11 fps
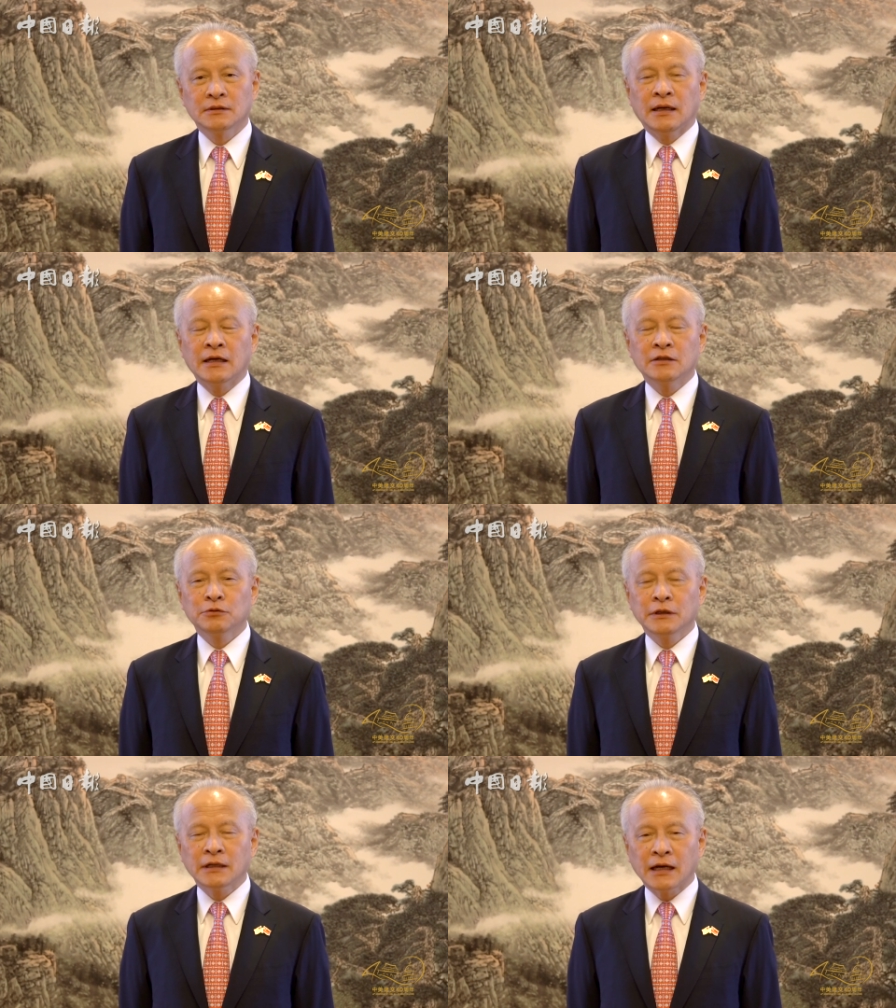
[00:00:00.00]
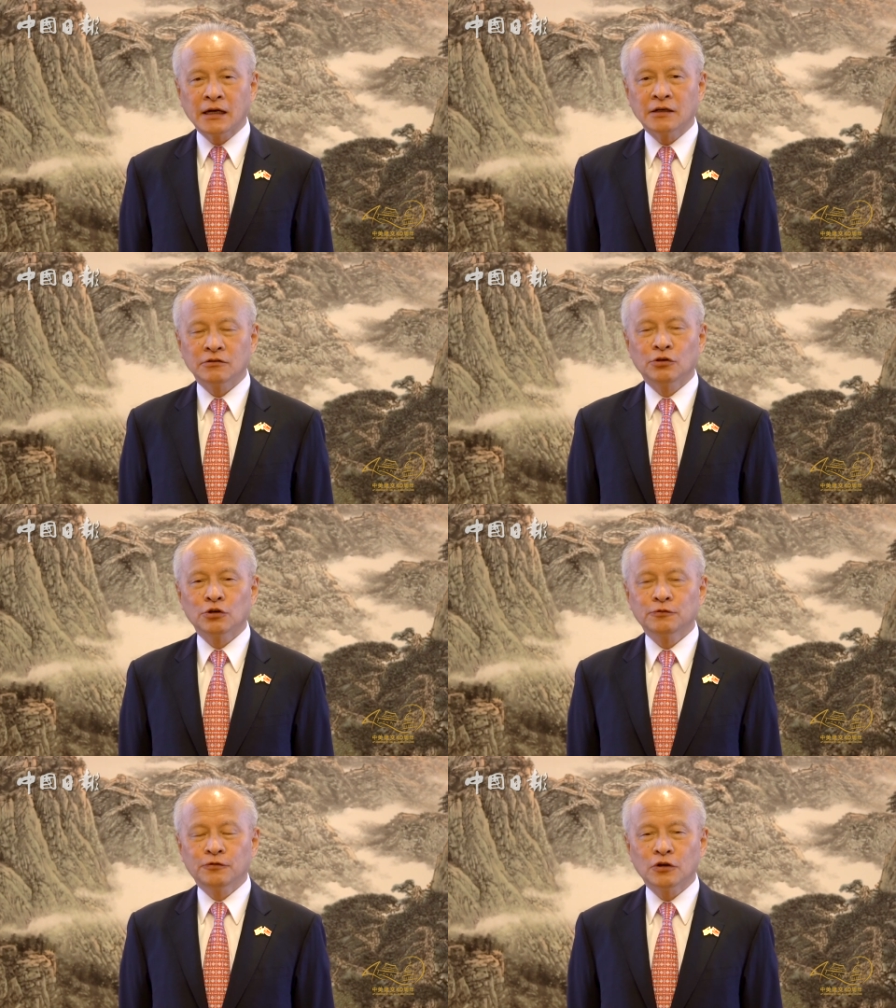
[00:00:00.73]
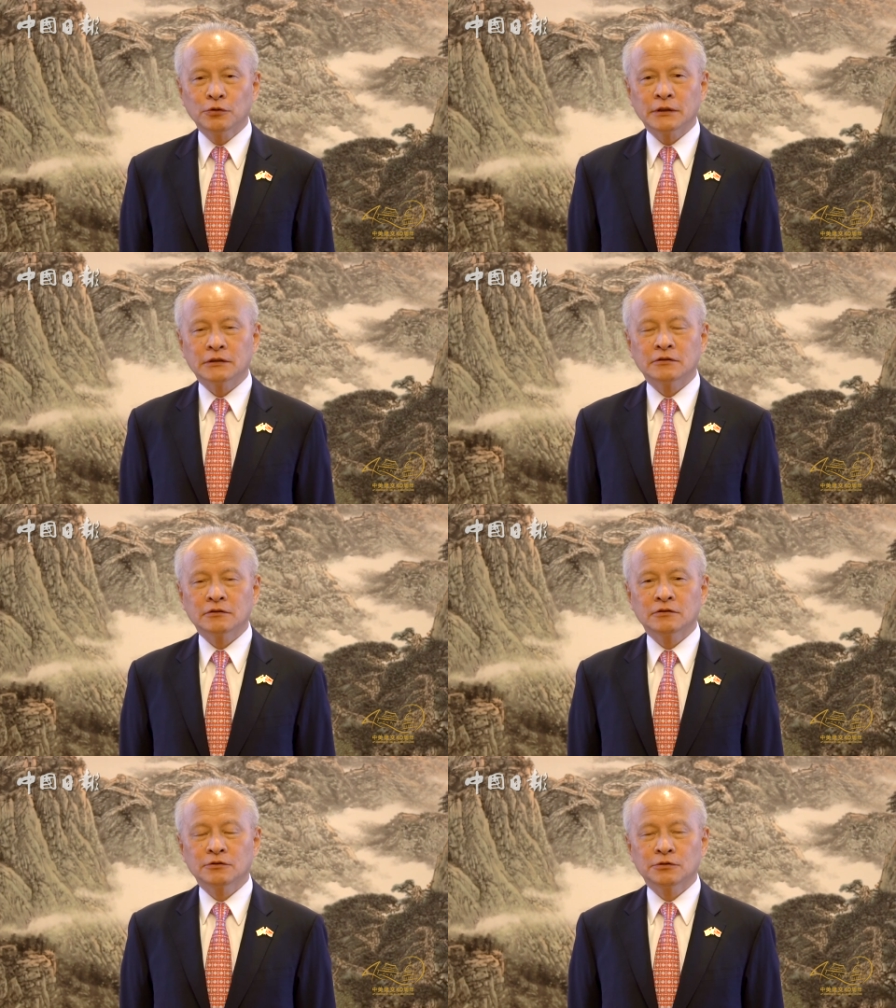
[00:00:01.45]
As we now look forward
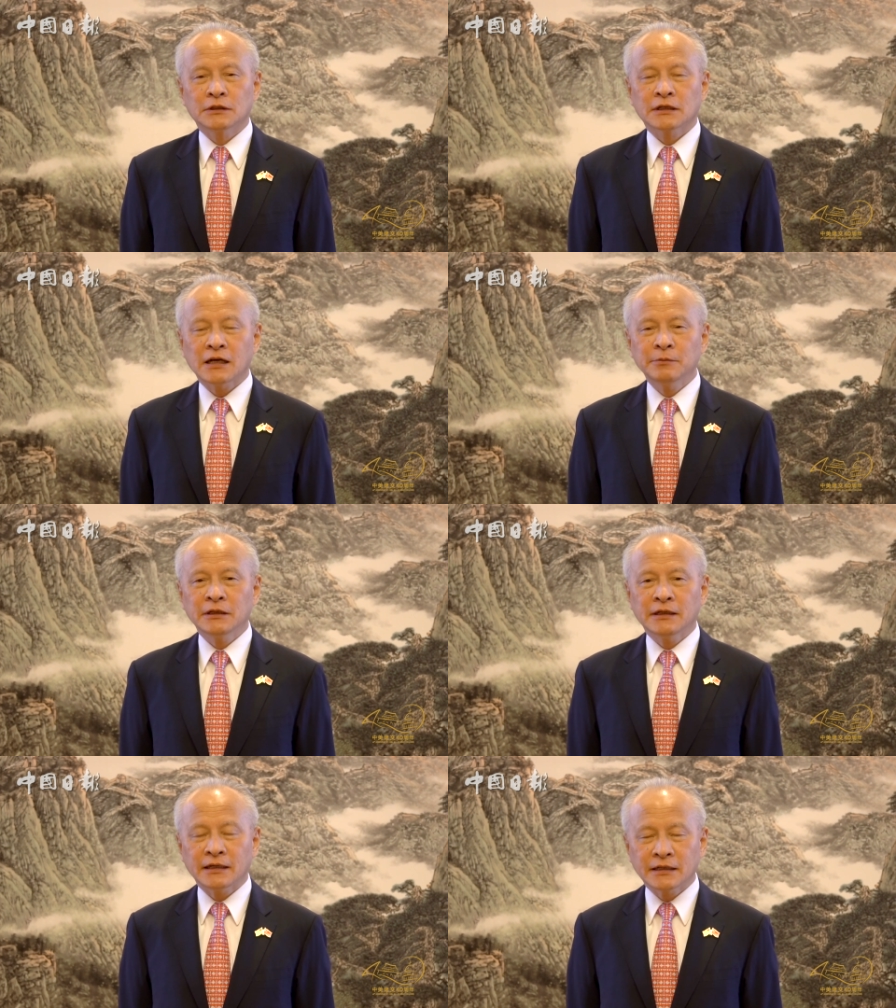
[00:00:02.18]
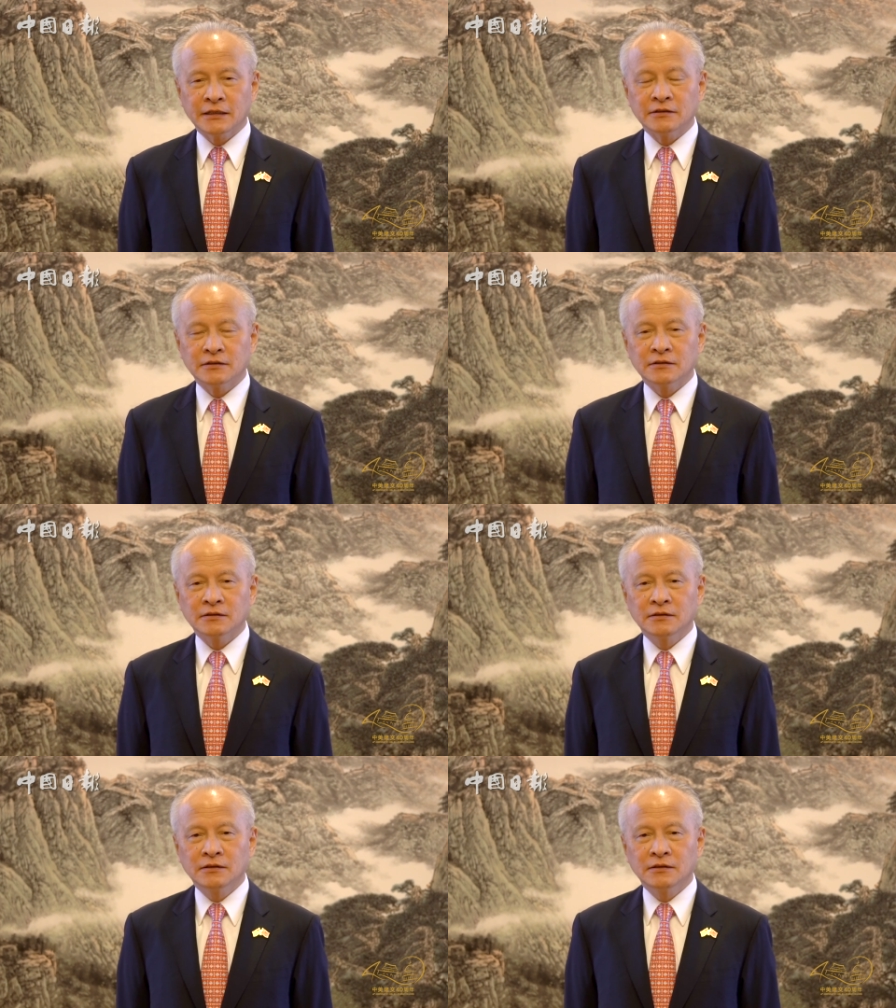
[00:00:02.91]
to the coming decades,